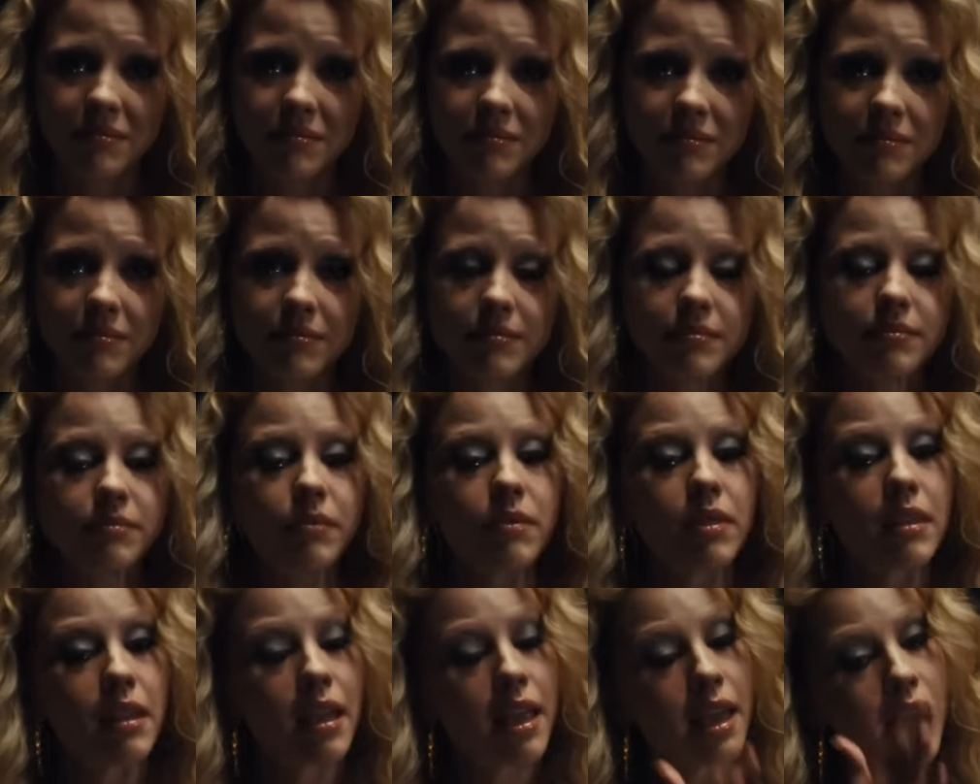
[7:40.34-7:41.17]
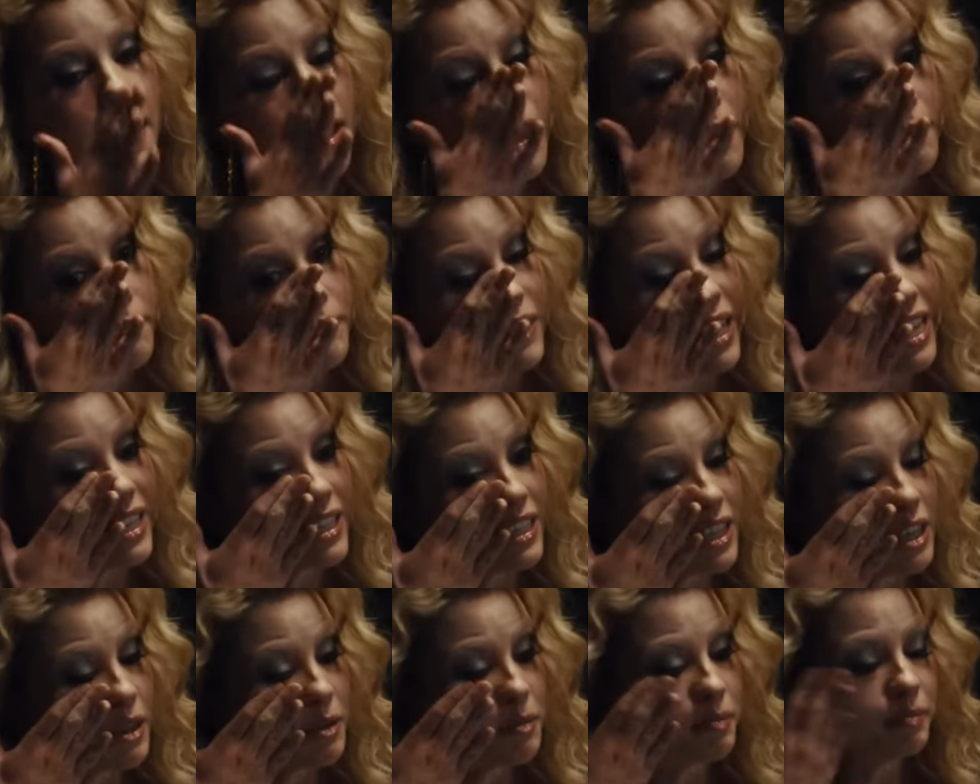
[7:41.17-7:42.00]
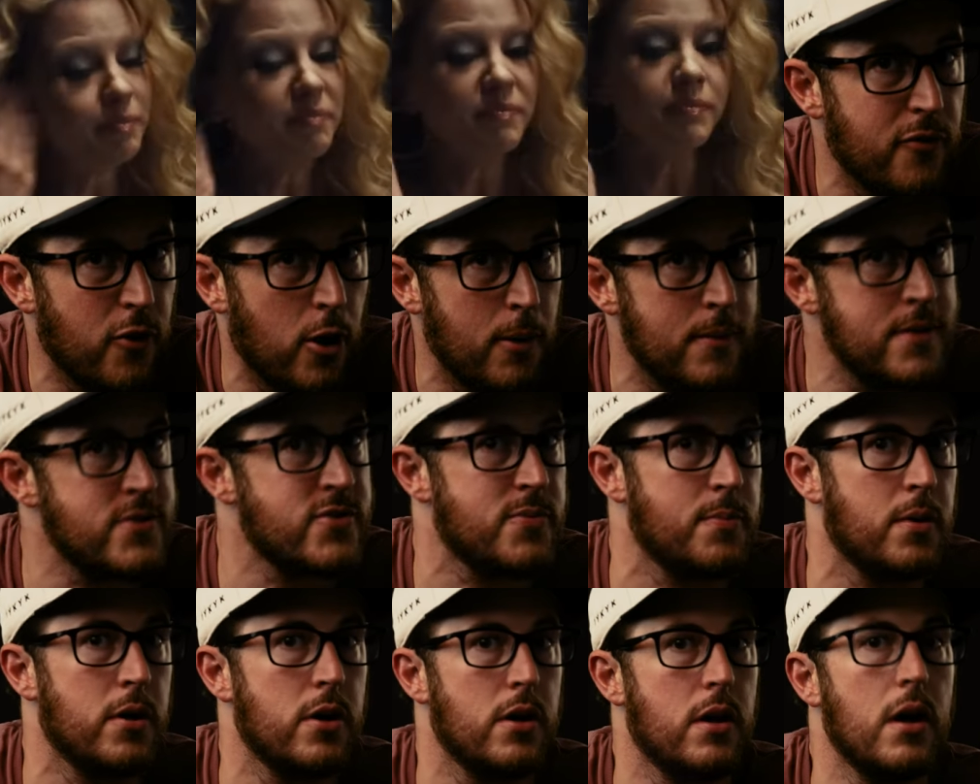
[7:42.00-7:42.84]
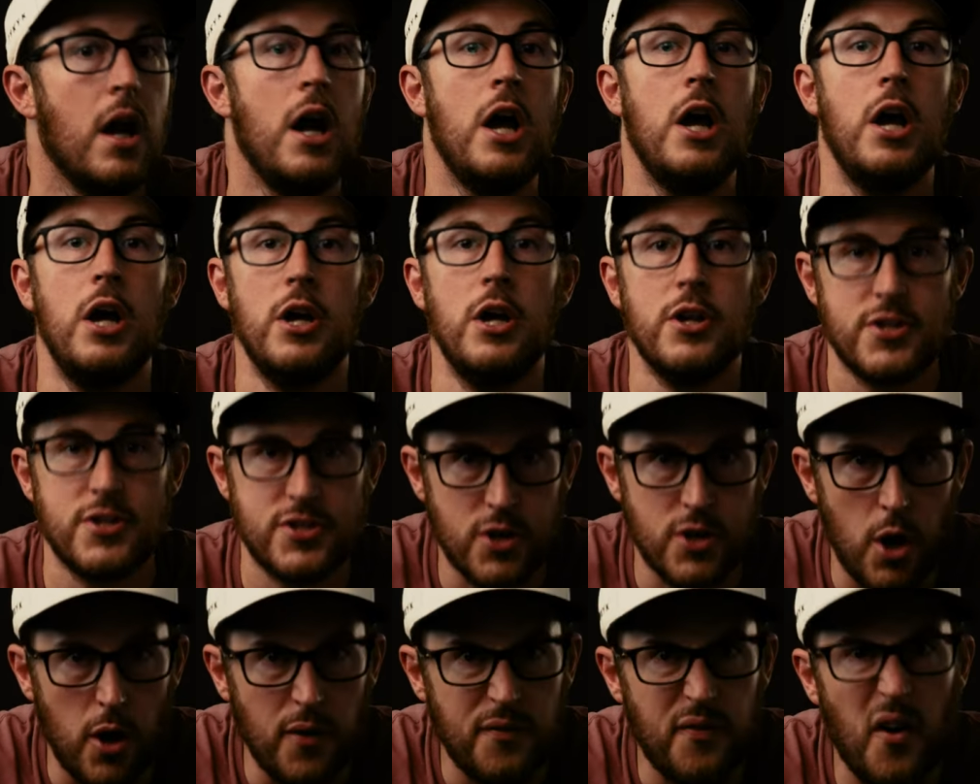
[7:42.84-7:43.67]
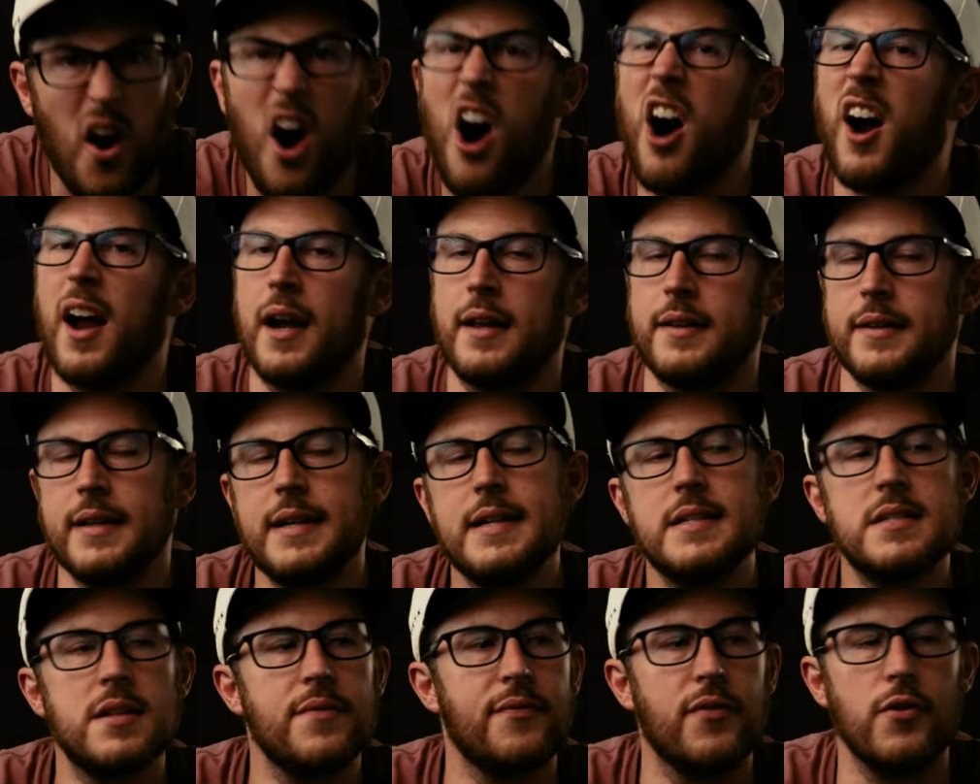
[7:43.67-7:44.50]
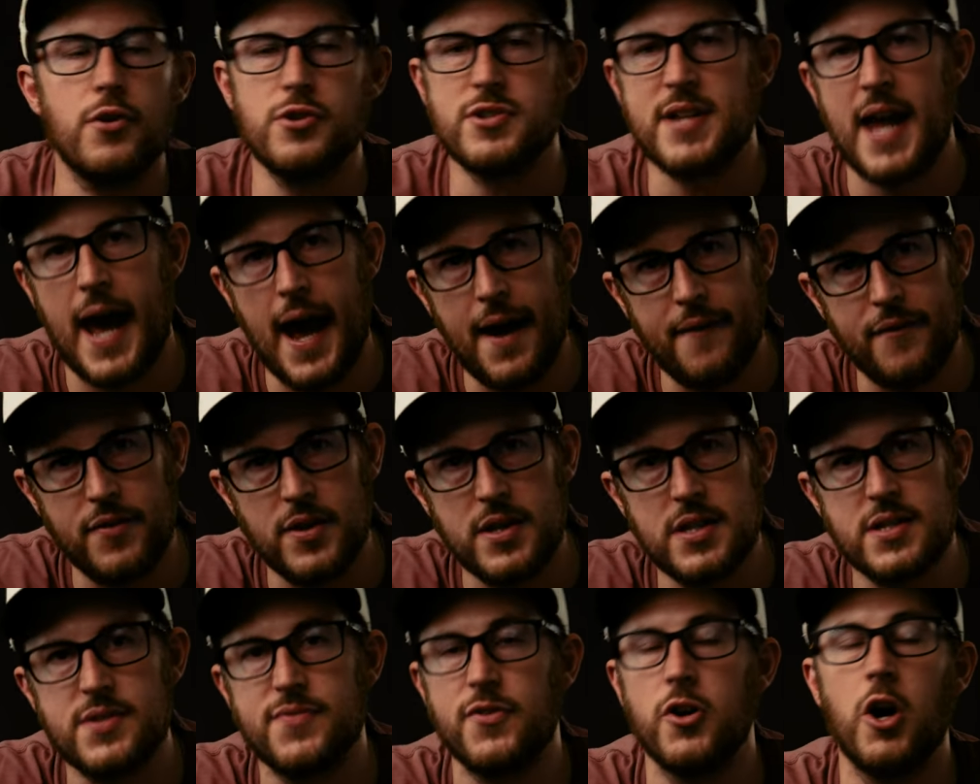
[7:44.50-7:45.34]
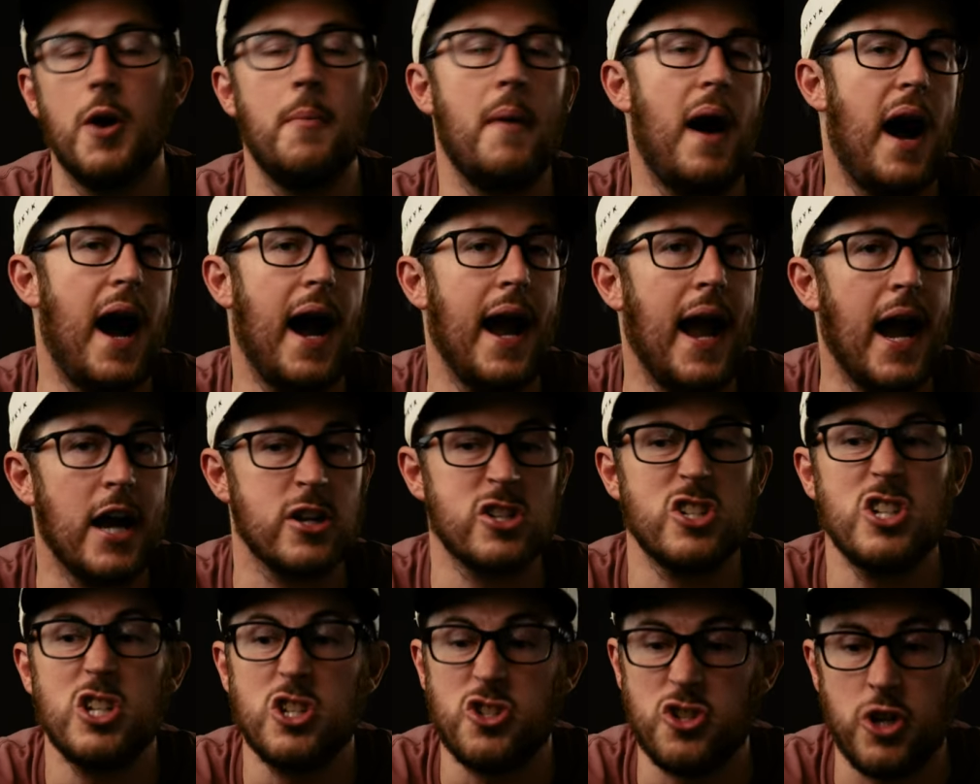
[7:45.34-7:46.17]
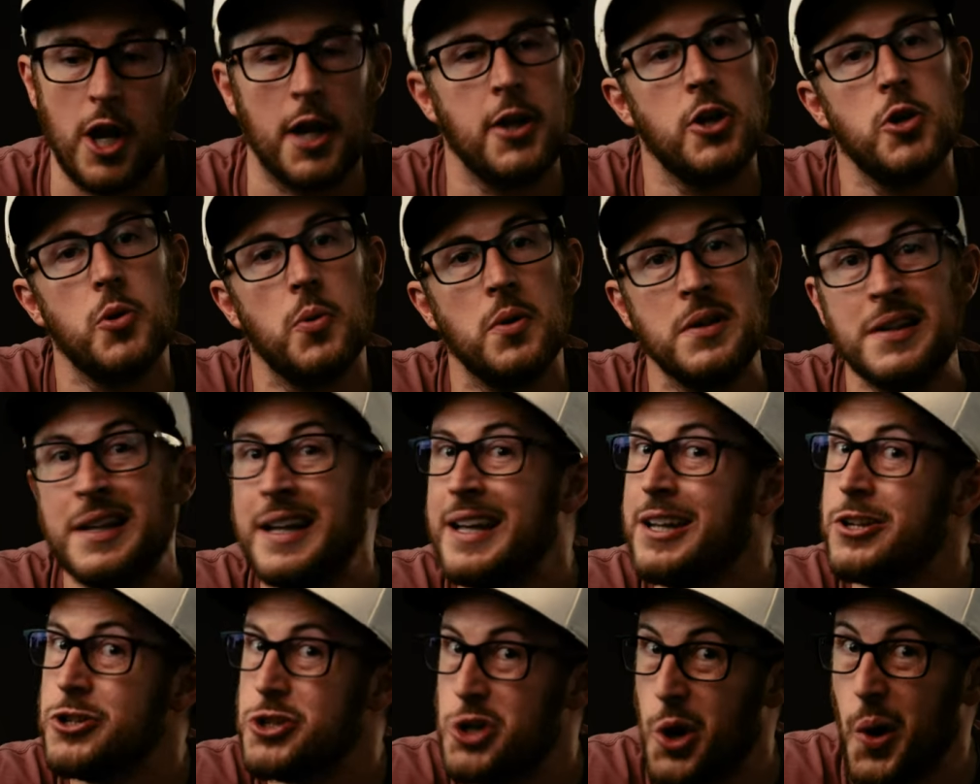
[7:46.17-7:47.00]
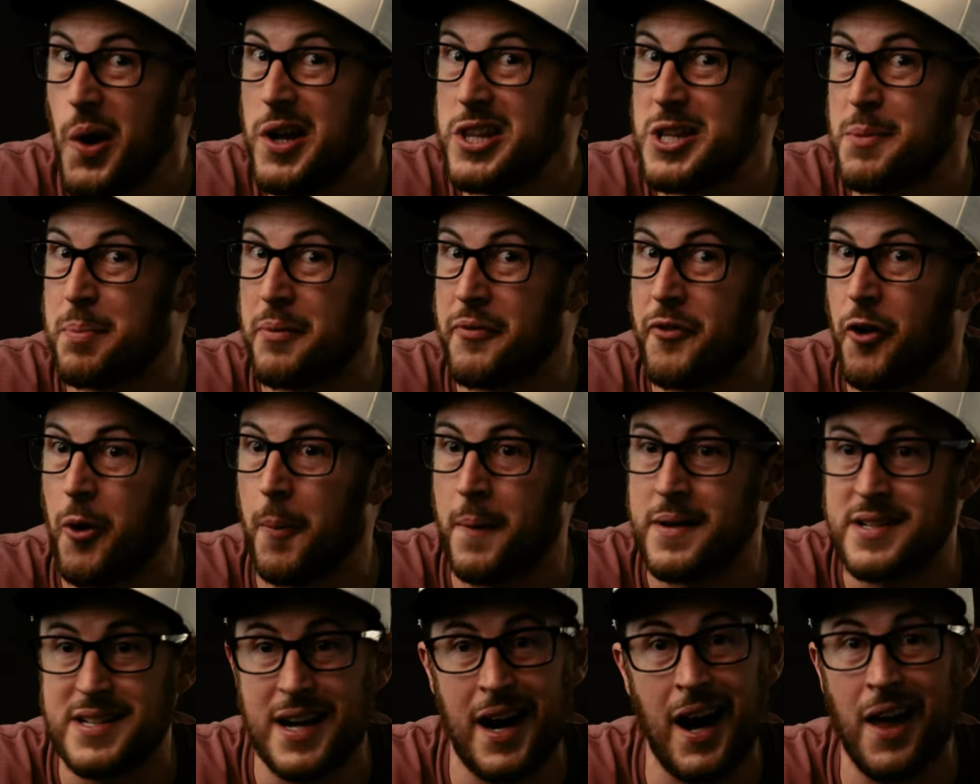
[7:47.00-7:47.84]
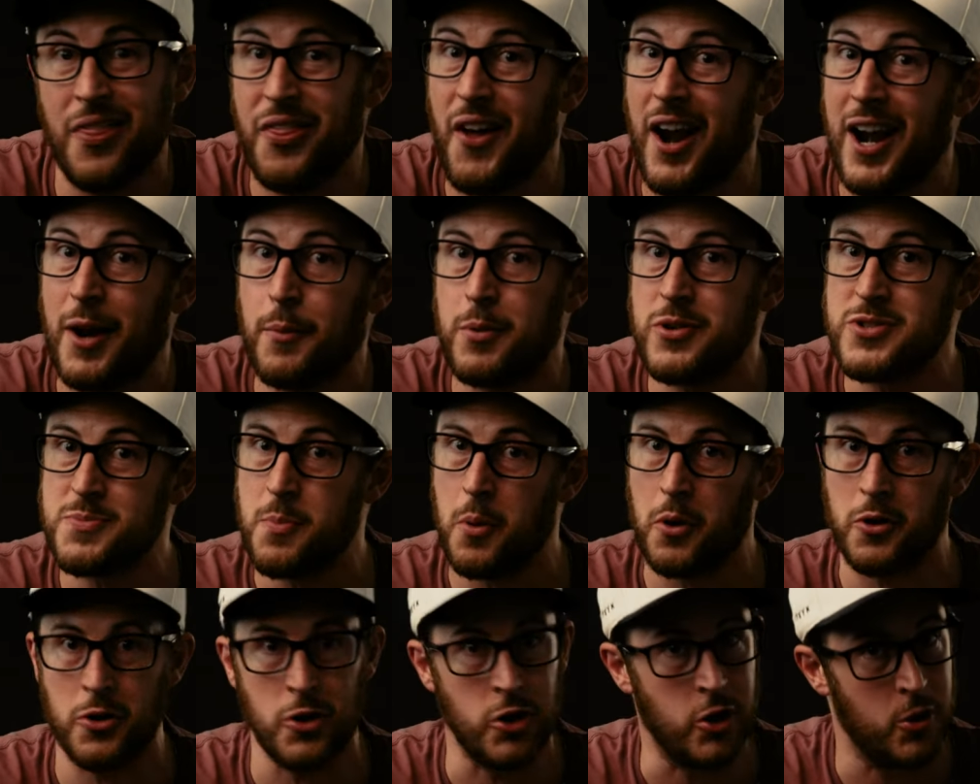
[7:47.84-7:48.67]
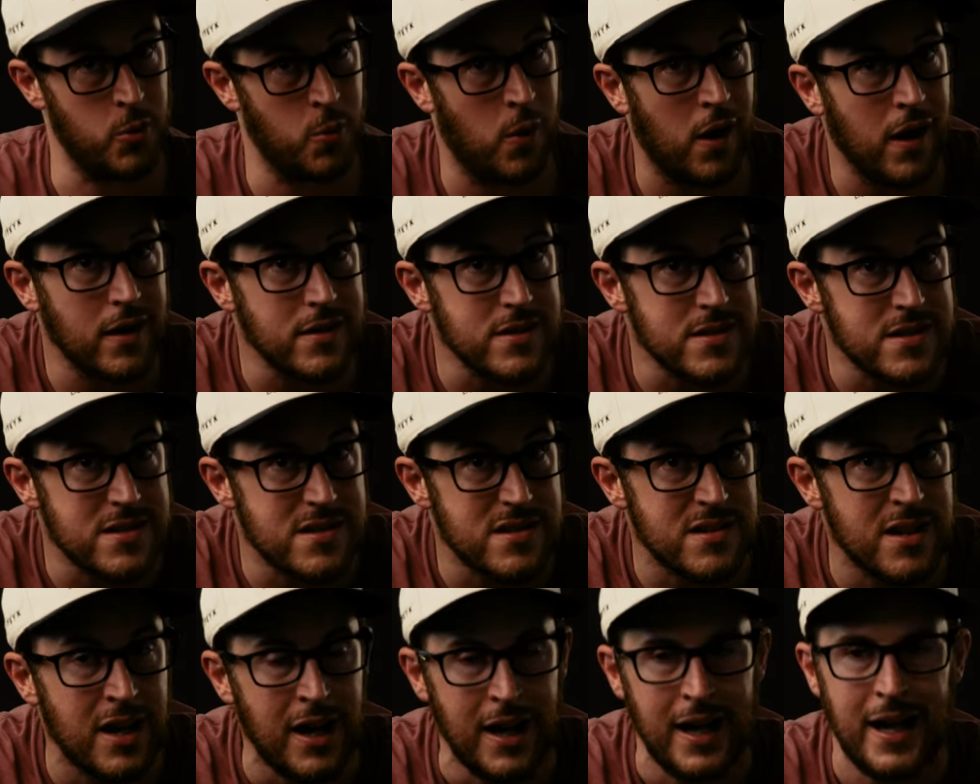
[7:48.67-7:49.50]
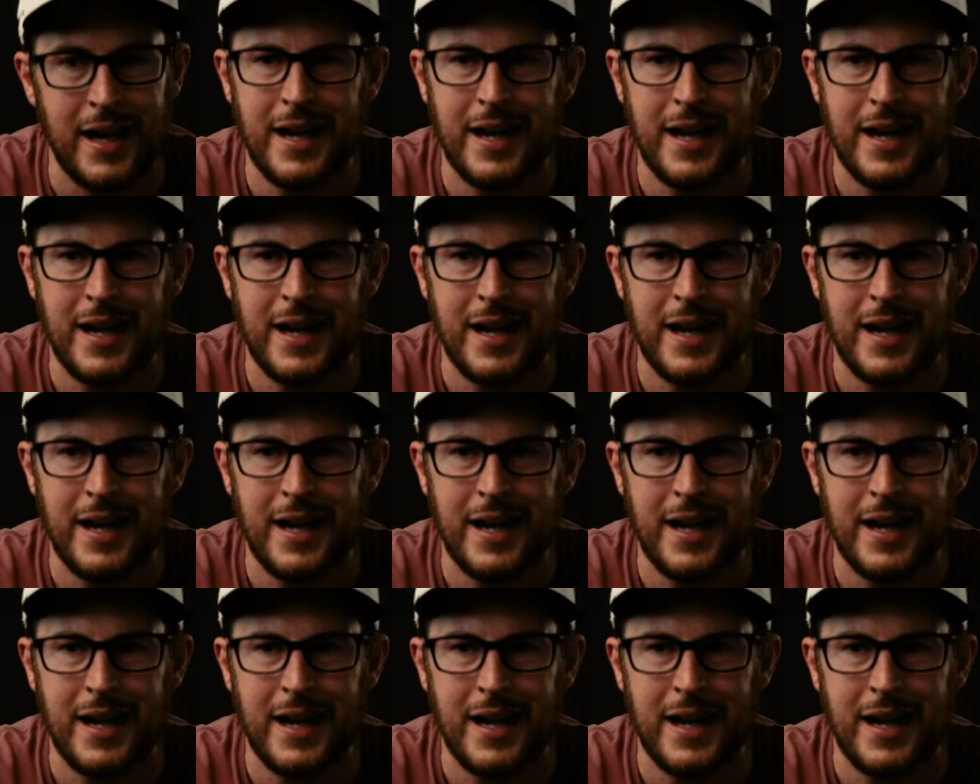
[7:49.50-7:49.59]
of her movies. This is my favorite performance from her so far, at least the first half of this film. I actually genuinely enjoyed the performance. I thought it was more nuanced.